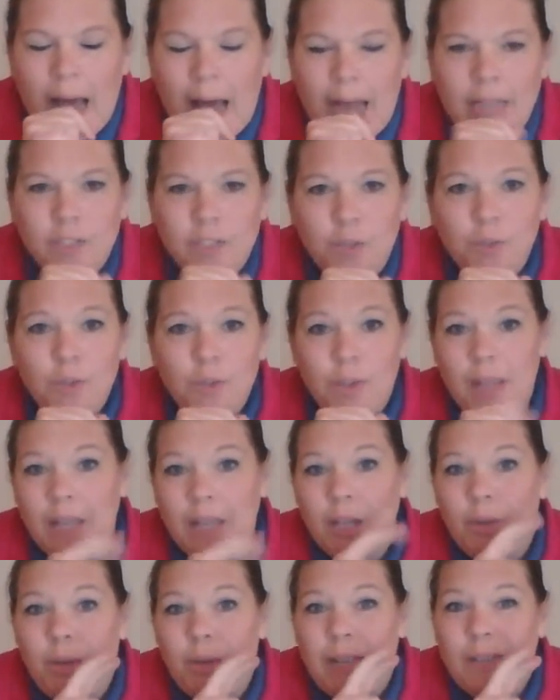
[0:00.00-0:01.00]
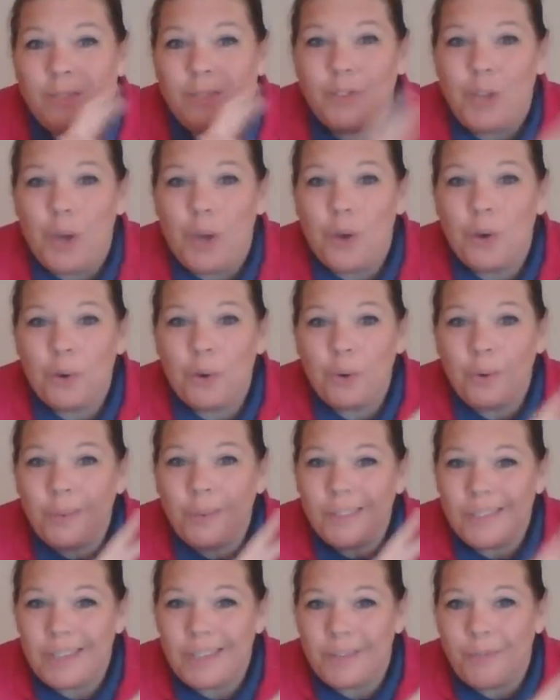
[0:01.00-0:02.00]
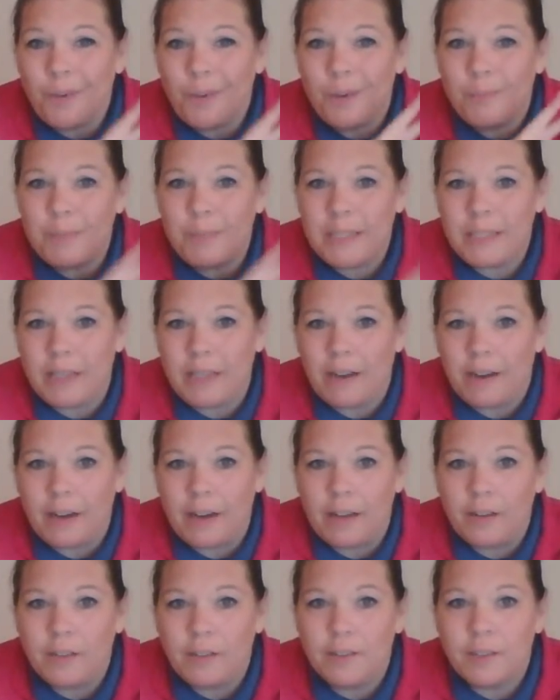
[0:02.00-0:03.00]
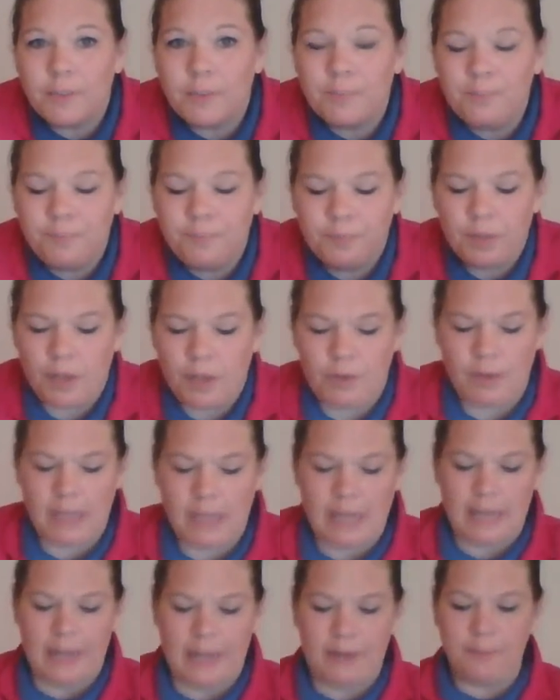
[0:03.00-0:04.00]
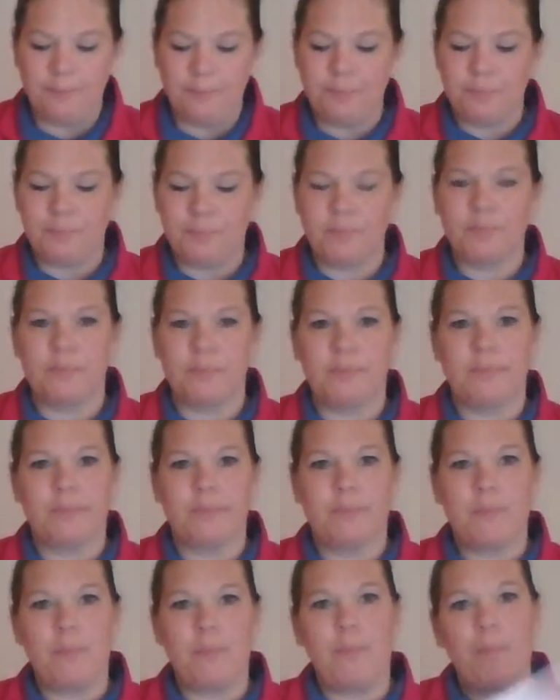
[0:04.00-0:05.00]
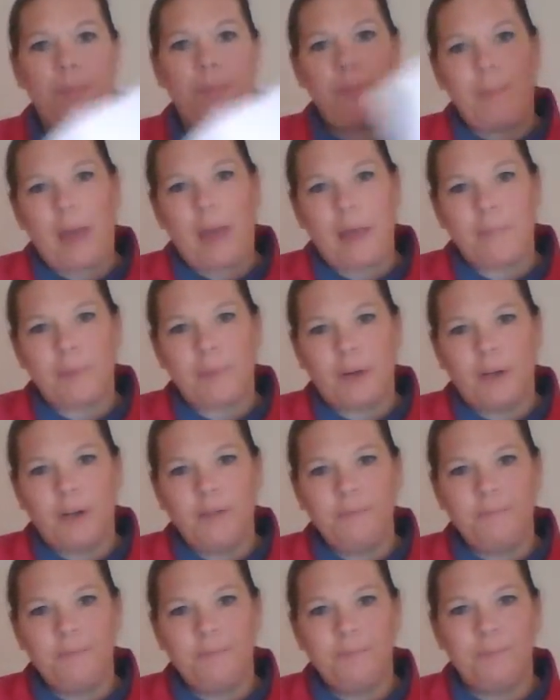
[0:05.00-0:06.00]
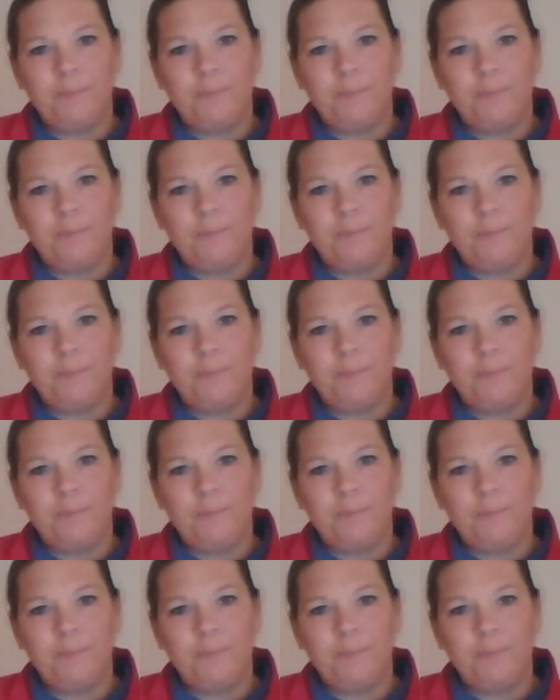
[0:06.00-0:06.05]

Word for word: I told you that you need two different materials. You needed paper